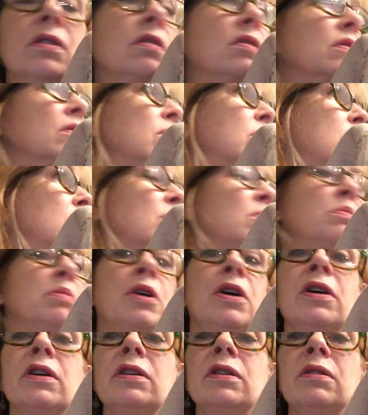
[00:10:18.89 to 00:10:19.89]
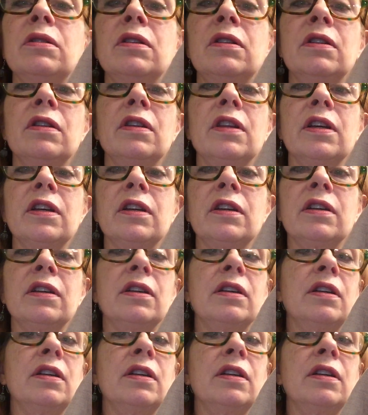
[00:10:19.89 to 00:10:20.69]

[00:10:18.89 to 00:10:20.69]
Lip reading: oh, pardon the